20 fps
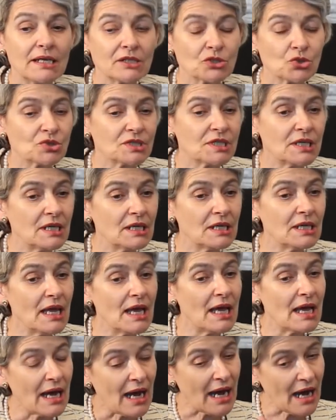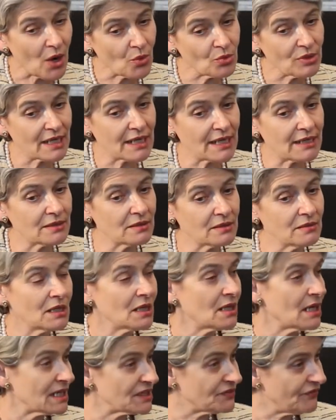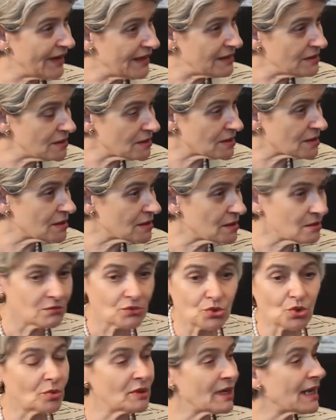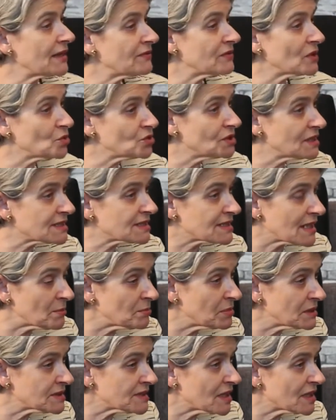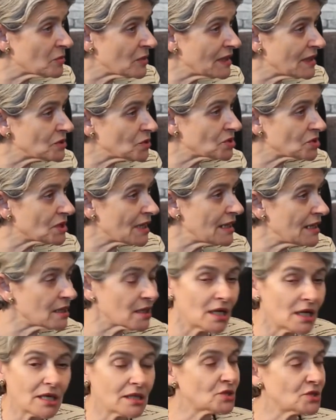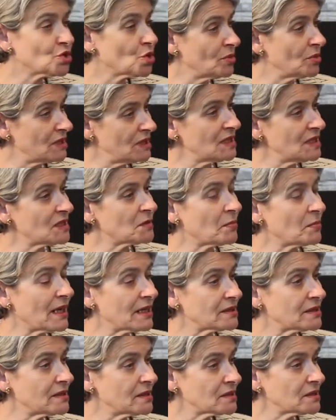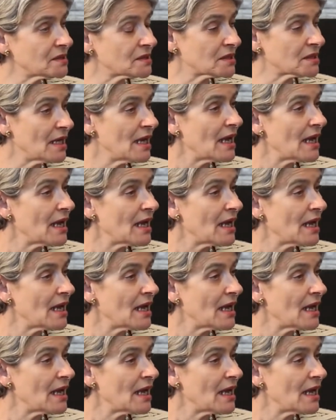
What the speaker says: to see how we can advance. Do we have a good example somewhere to take? Do we need partners?